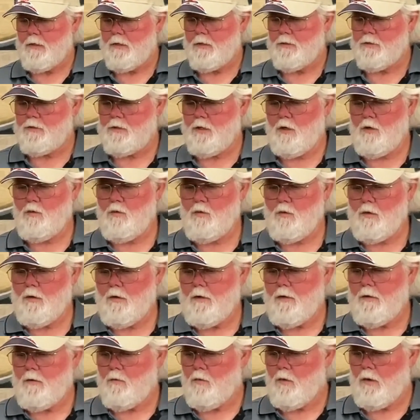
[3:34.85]
so
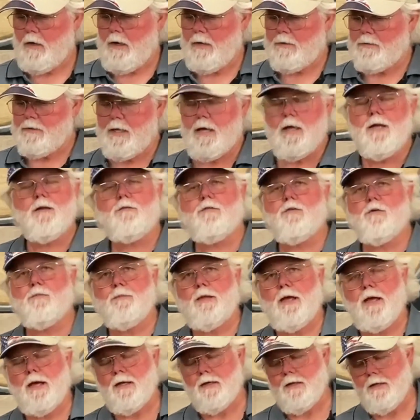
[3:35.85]
what I take from
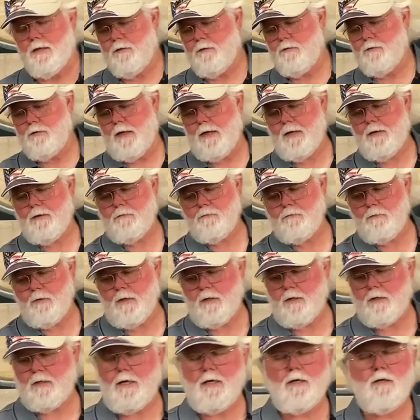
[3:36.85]
that, and, and,
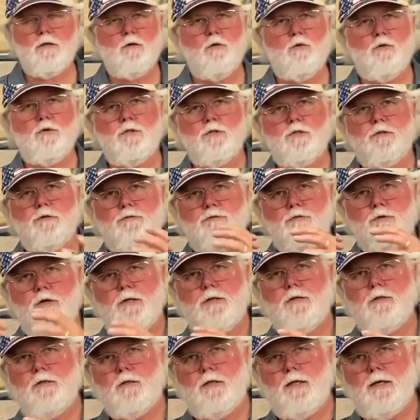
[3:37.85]
and again going to the
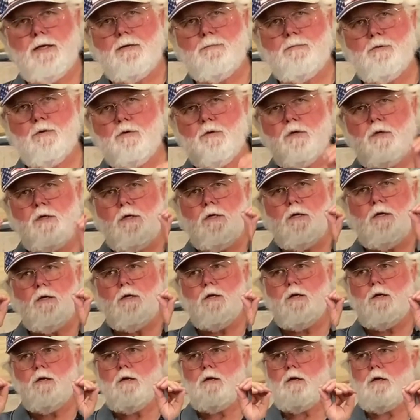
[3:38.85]
front of the label,
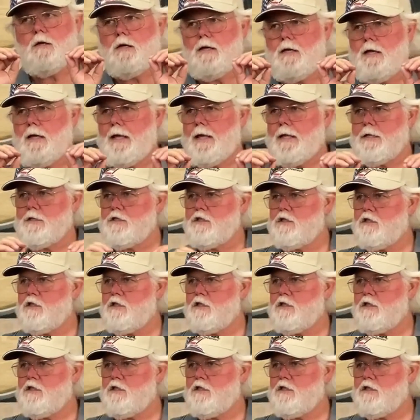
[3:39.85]
it's